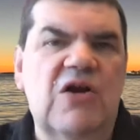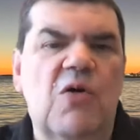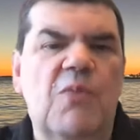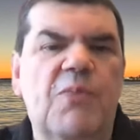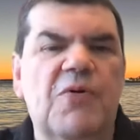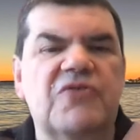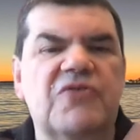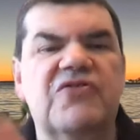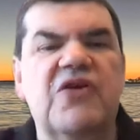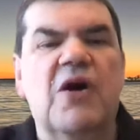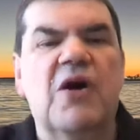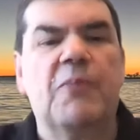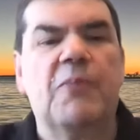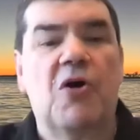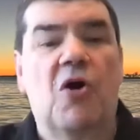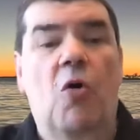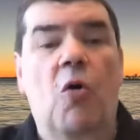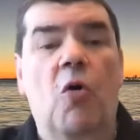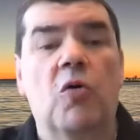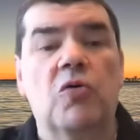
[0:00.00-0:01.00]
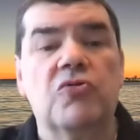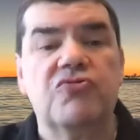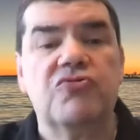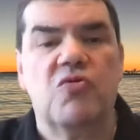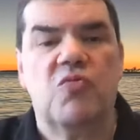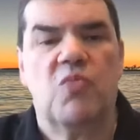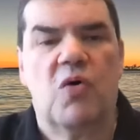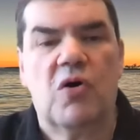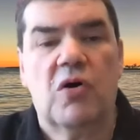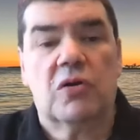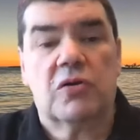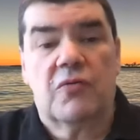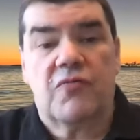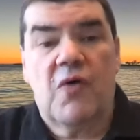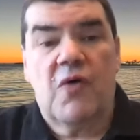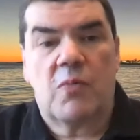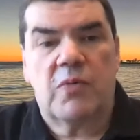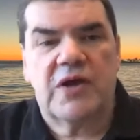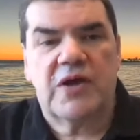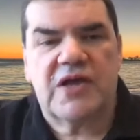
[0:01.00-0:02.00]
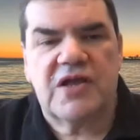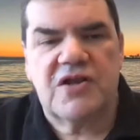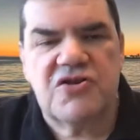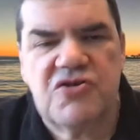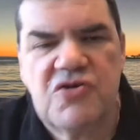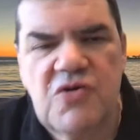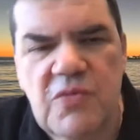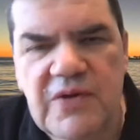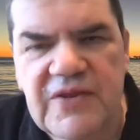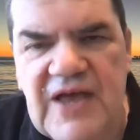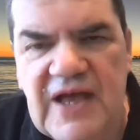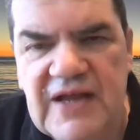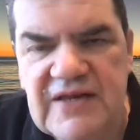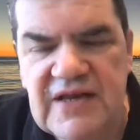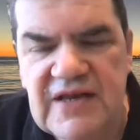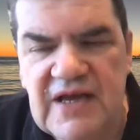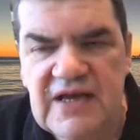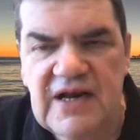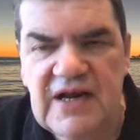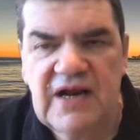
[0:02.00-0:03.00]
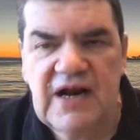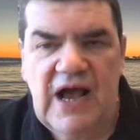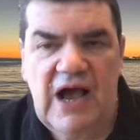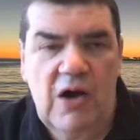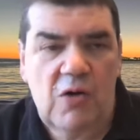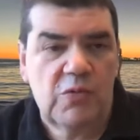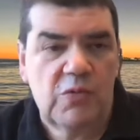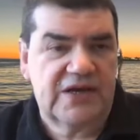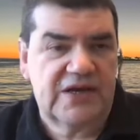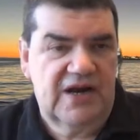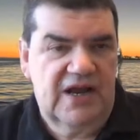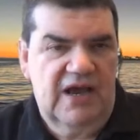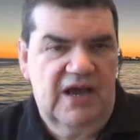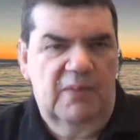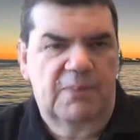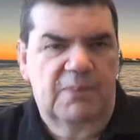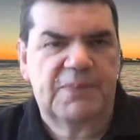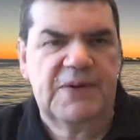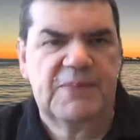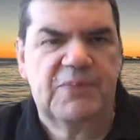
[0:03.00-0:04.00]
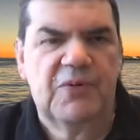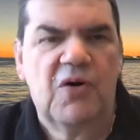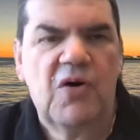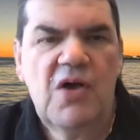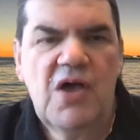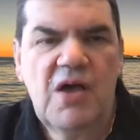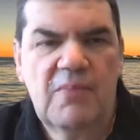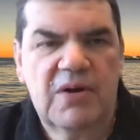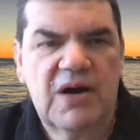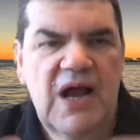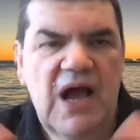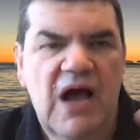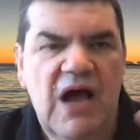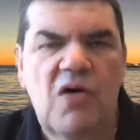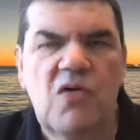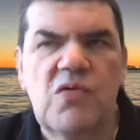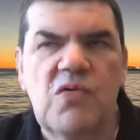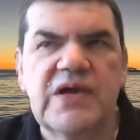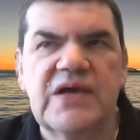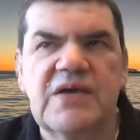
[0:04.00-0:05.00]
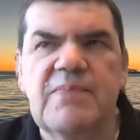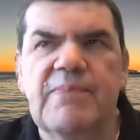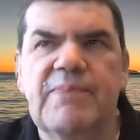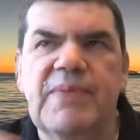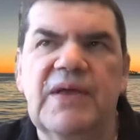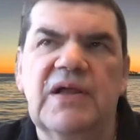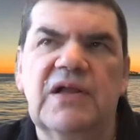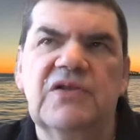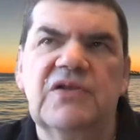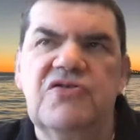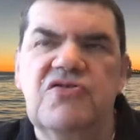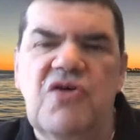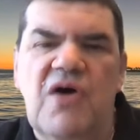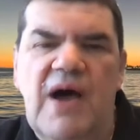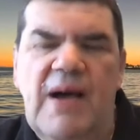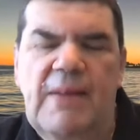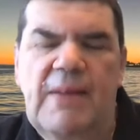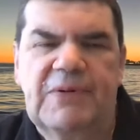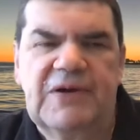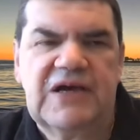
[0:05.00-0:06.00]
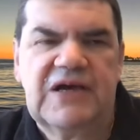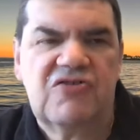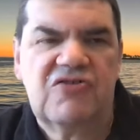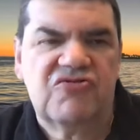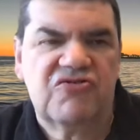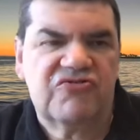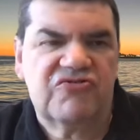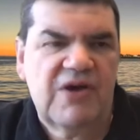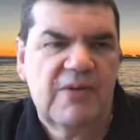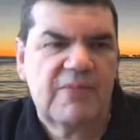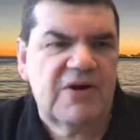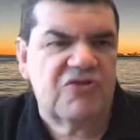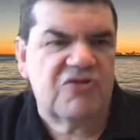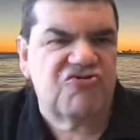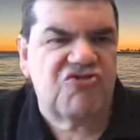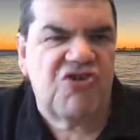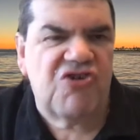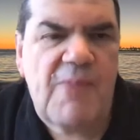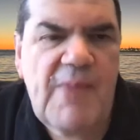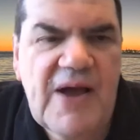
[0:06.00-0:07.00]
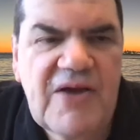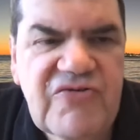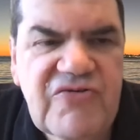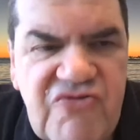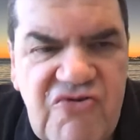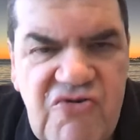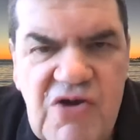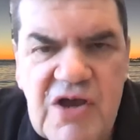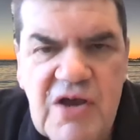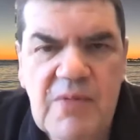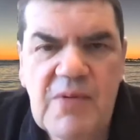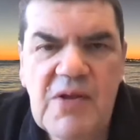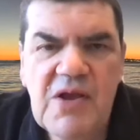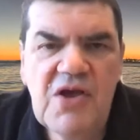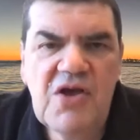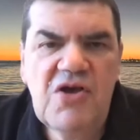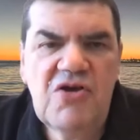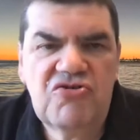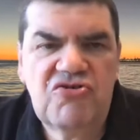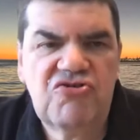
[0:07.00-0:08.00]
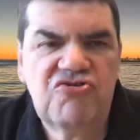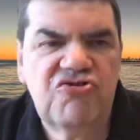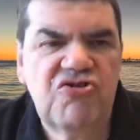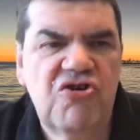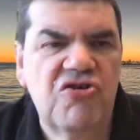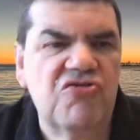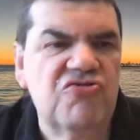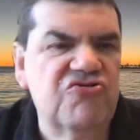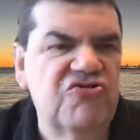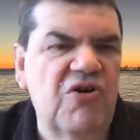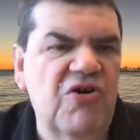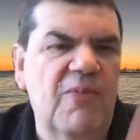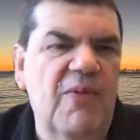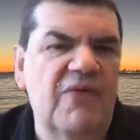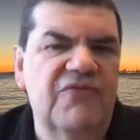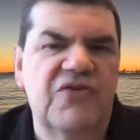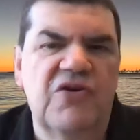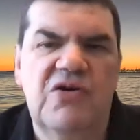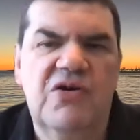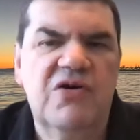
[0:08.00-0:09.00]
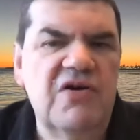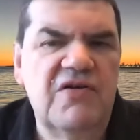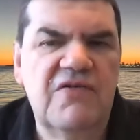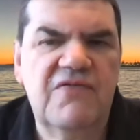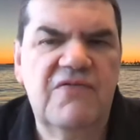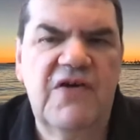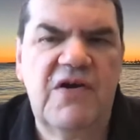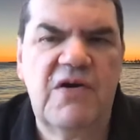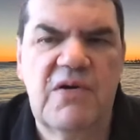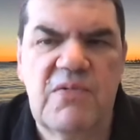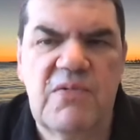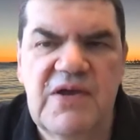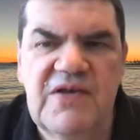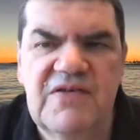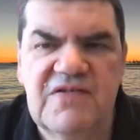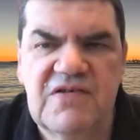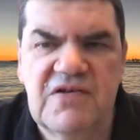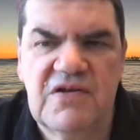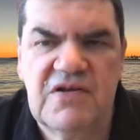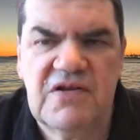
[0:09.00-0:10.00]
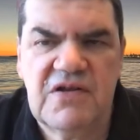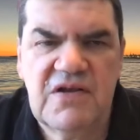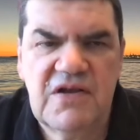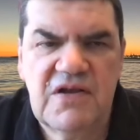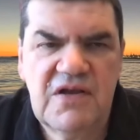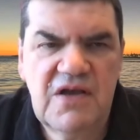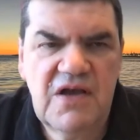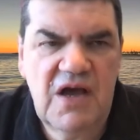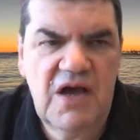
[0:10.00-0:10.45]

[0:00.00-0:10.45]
it opens up a whole new world of what we can do with that data and how we can help people, but how we can build new applications. So, I'm going to share my screen to show you some of the very recent.